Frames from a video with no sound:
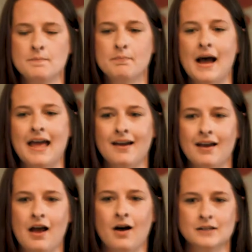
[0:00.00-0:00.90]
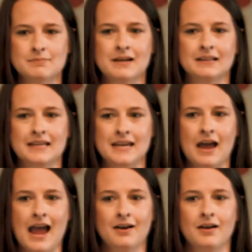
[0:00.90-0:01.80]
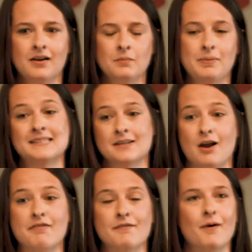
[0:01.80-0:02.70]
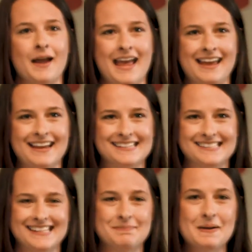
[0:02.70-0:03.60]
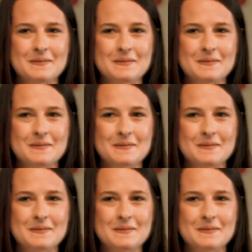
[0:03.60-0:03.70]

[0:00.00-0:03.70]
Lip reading: But ultimately I based it off of, okay, is this